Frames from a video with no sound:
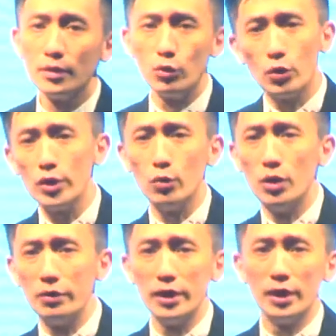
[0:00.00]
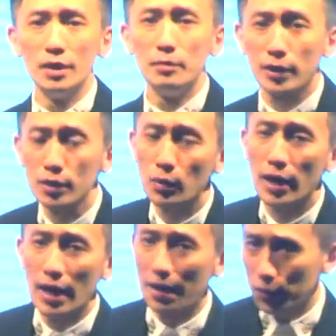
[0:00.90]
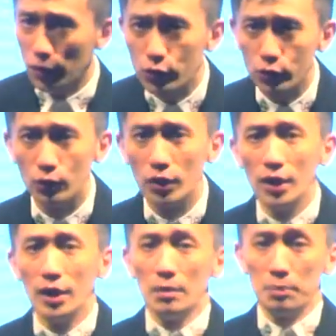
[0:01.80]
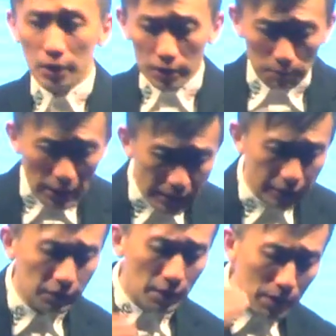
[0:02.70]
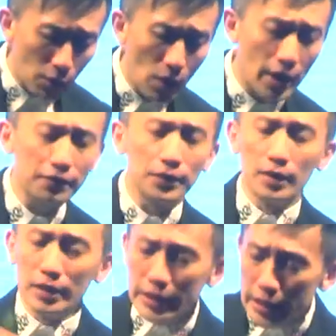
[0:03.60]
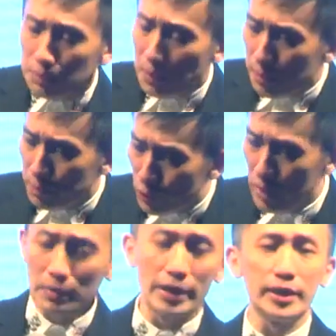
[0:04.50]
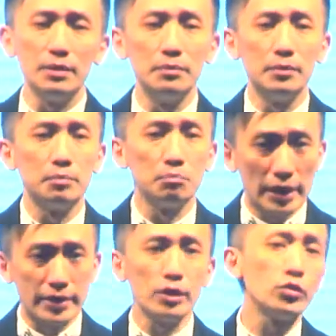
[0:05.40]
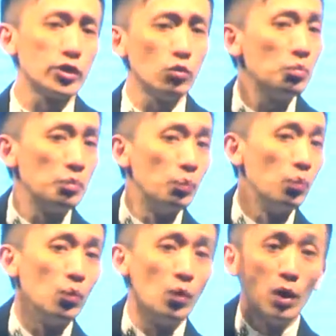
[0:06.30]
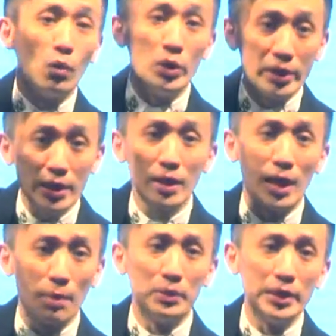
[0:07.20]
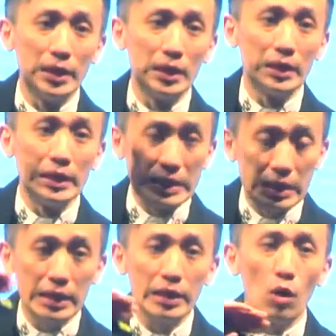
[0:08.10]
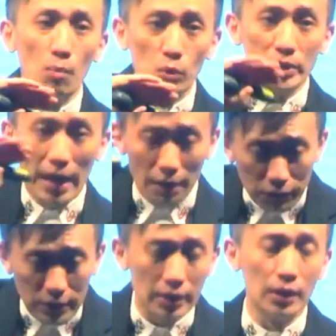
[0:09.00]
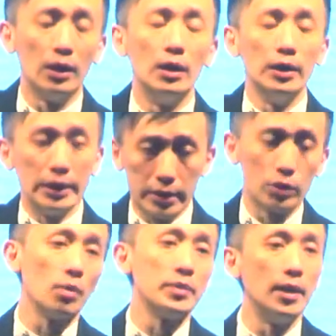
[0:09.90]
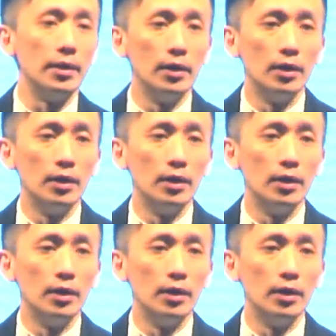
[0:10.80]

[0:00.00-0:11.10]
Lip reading: You don't need to worry. Because why? I've gone through. Because myself and my wife, despite building my team, my sales still within the company, easily almost every year is the top 10.